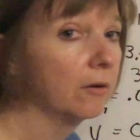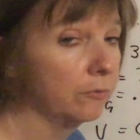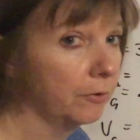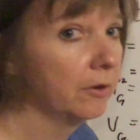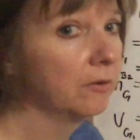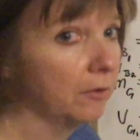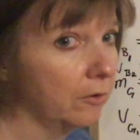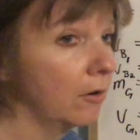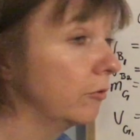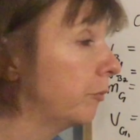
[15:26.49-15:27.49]
of the
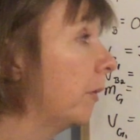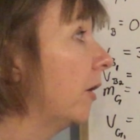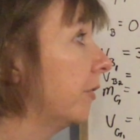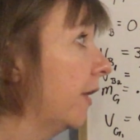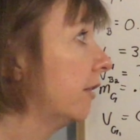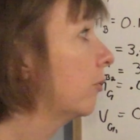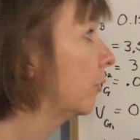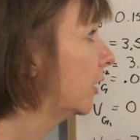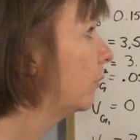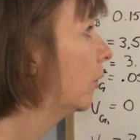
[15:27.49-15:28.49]
golf ball. That's
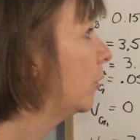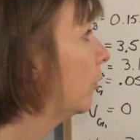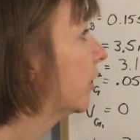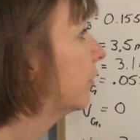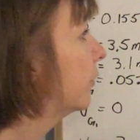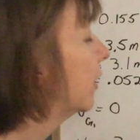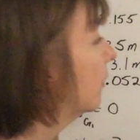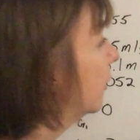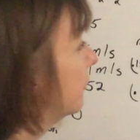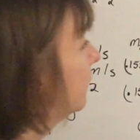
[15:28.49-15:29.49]
really what we want to figure
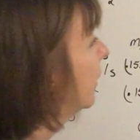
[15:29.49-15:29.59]
out.